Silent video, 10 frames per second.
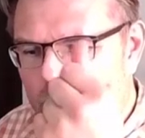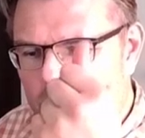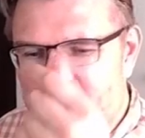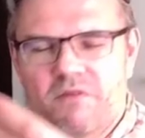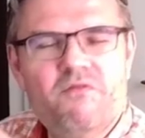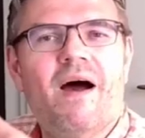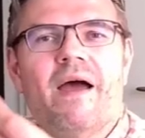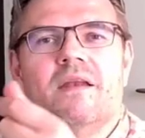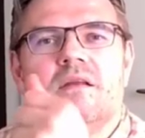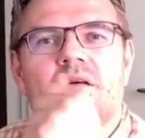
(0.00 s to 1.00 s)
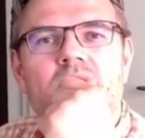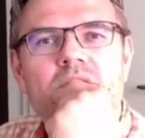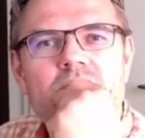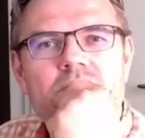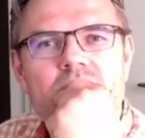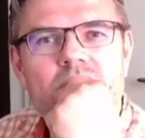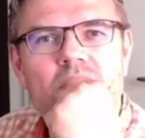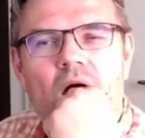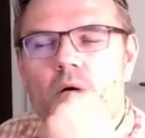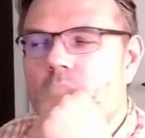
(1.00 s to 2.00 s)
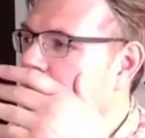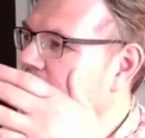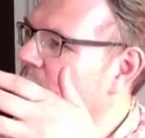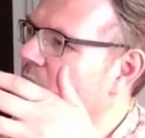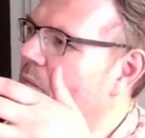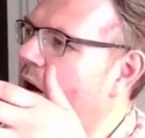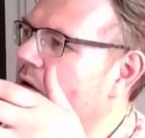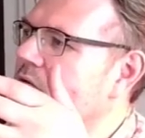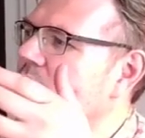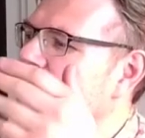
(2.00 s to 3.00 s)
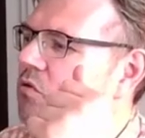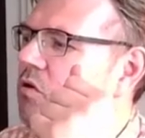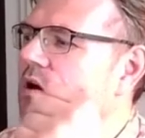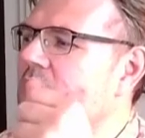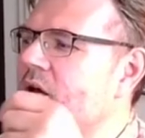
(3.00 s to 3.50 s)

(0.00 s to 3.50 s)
fine. Yeah? Our optimal amount controller